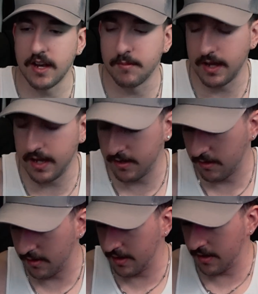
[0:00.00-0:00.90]
have my
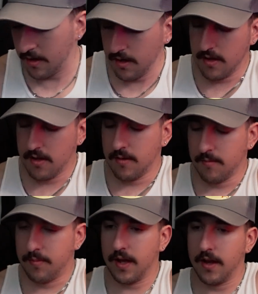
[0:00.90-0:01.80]
AR in here,
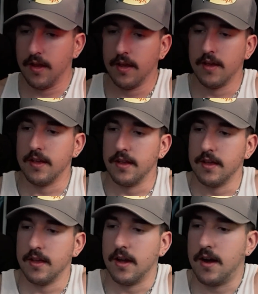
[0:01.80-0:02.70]
but
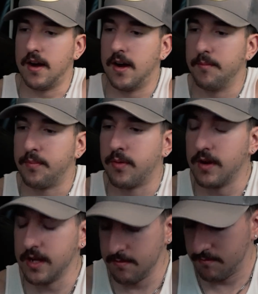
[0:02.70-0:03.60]

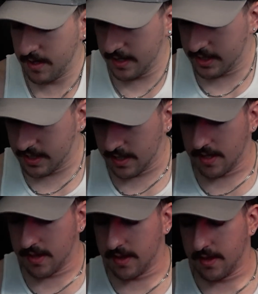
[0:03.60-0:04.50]
pretty much
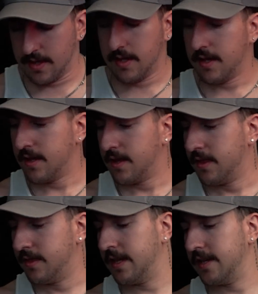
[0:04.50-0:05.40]

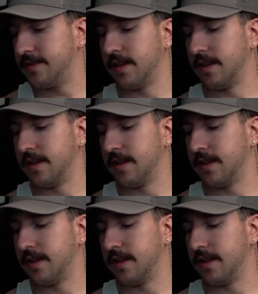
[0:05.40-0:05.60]
this